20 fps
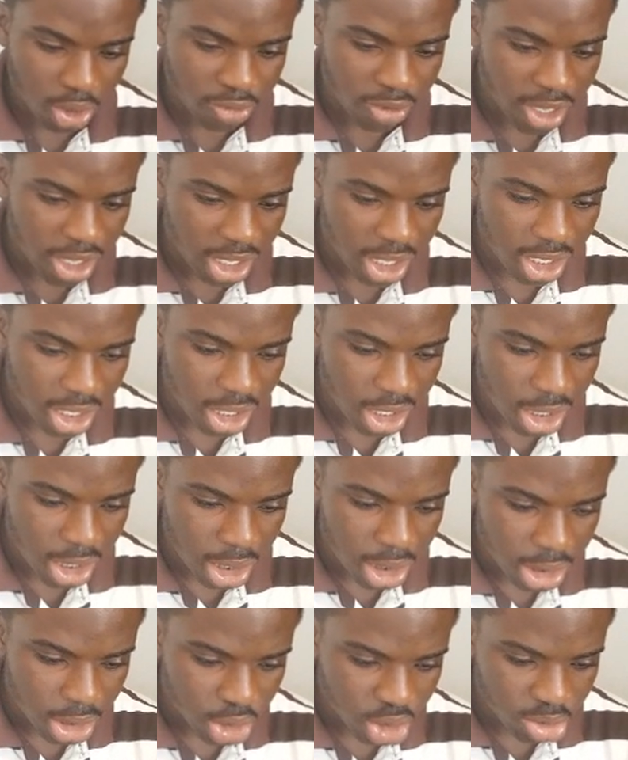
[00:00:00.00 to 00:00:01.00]
where
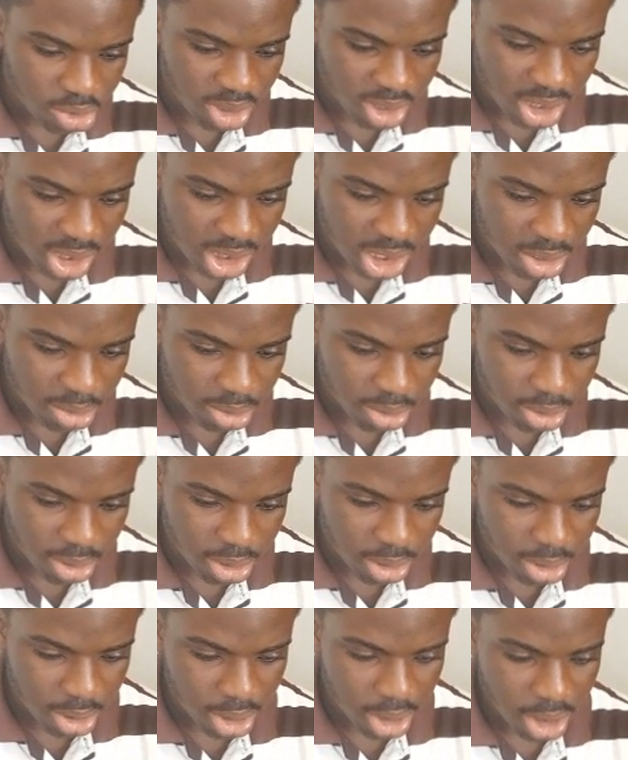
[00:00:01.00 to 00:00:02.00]
this domain system,
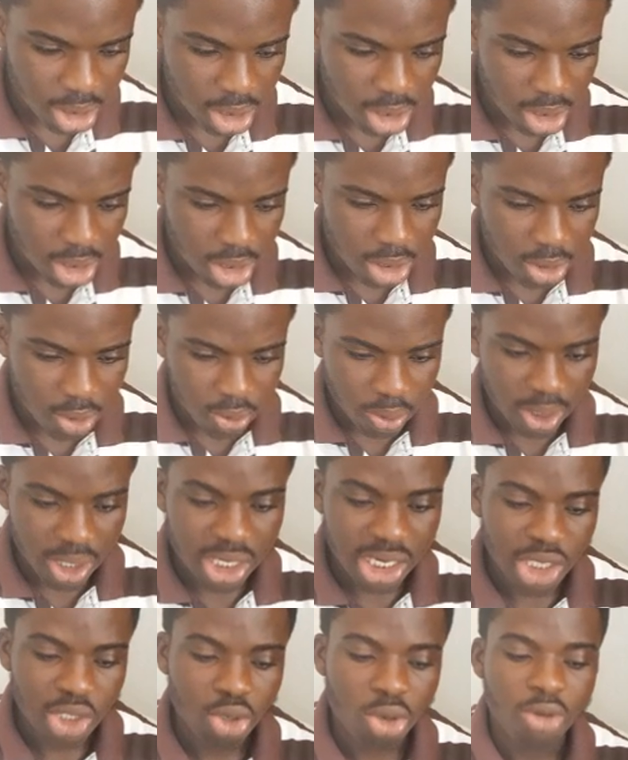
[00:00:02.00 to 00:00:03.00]
where
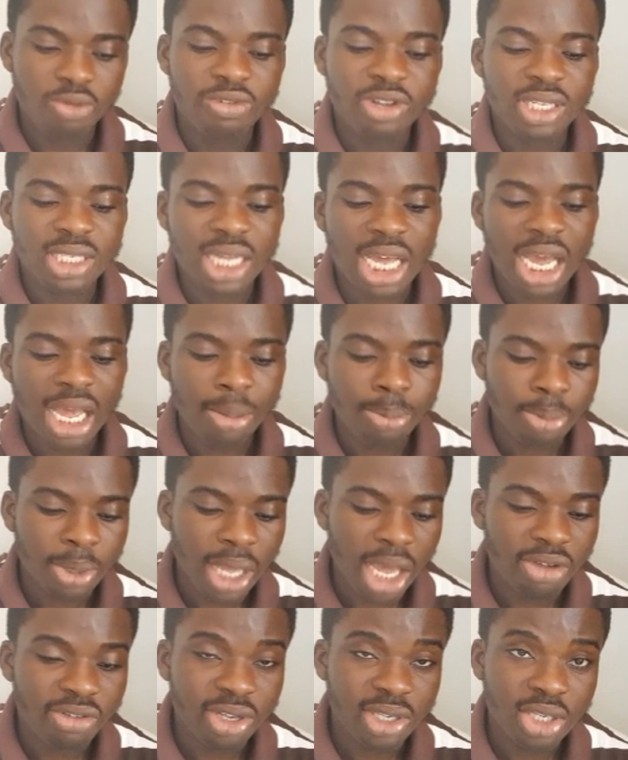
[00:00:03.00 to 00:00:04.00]
that converts the IP
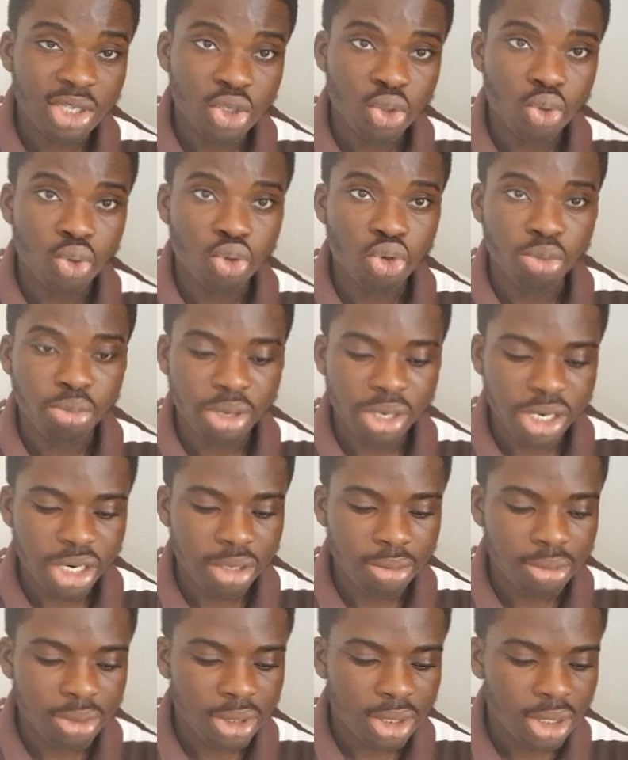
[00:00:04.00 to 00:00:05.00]
addresses to domain
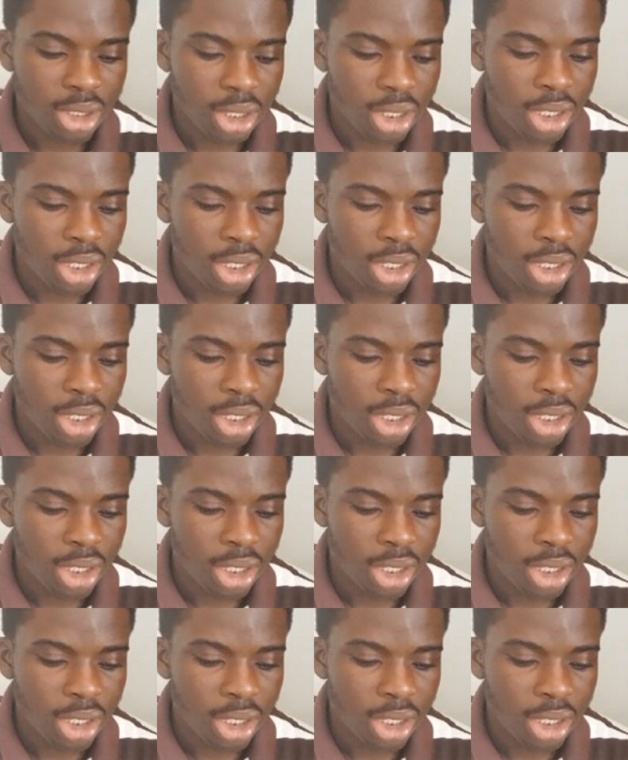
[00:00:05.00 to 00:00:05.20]
names.